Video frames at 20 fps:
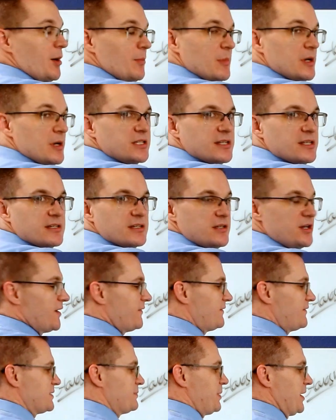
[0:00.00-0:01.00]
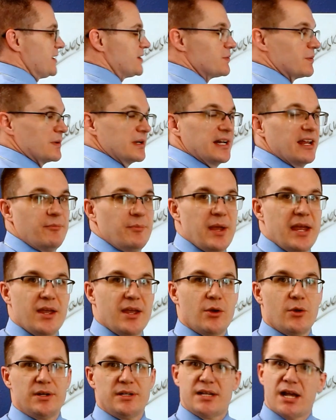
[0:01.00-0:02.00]
much this nerve is pinched, we're going to have pain
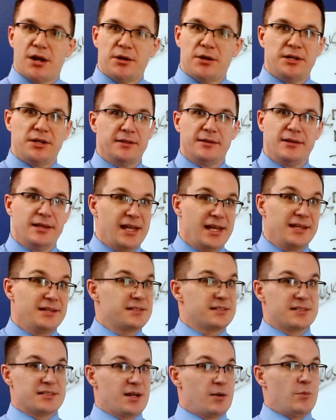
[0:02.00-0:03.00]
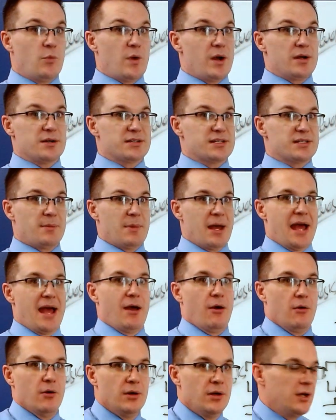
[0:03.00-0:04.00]
going down into the leg somewhere,
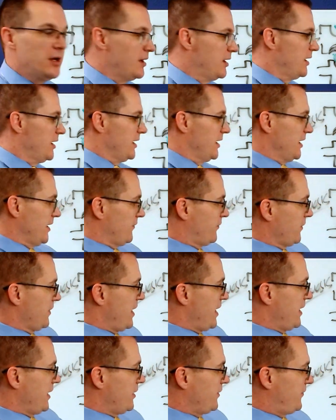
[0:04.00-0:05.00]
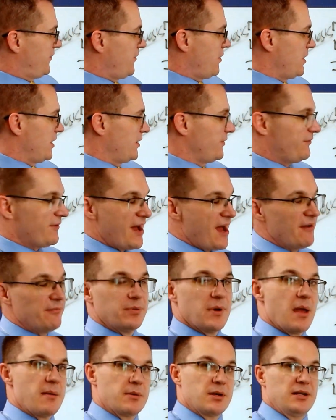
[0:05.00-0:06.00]
somehow. If we're at L4, L5,
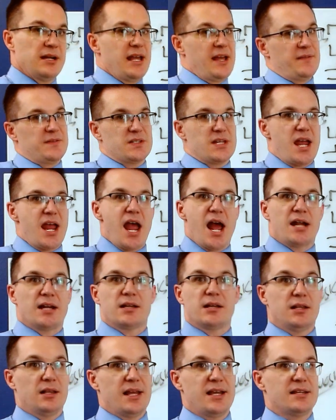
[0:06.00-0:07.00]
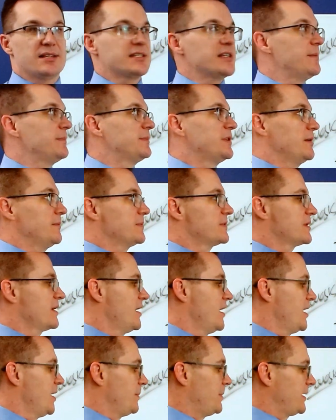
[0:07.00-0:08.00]
probably going to have sciatica-like symptoms.
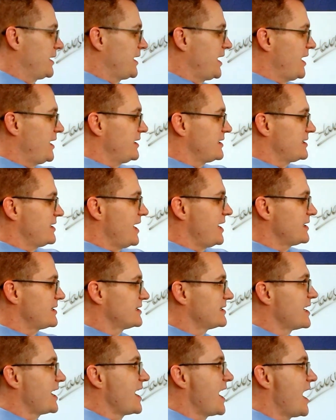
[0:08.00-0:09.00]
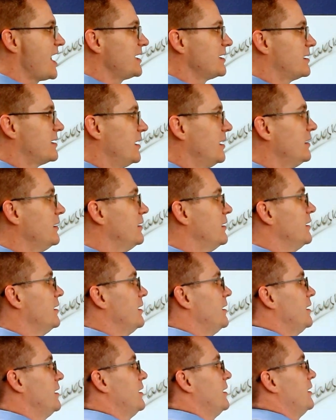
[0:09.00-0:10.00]
But again, it's not sciatica.
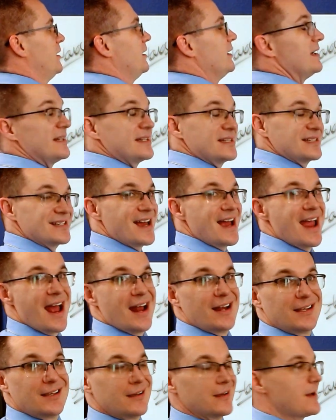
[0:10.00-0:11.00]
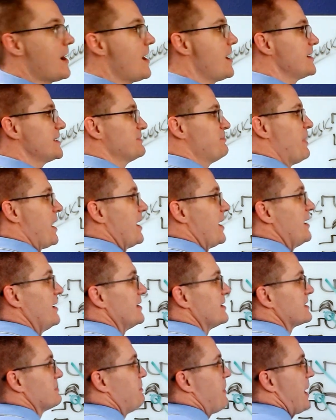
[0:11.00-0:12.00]
It's sciatica caused by
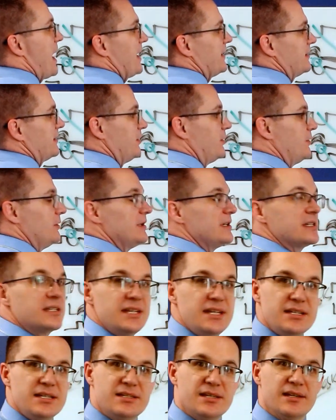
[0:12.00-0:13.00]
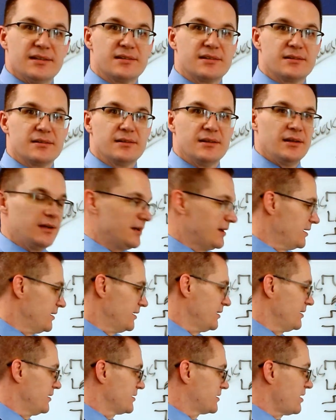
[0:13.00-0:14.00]
spondylolisthesis.
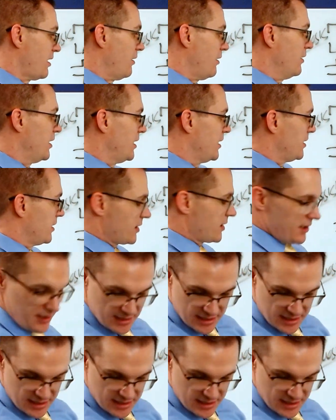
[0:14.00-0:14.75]
So you're going to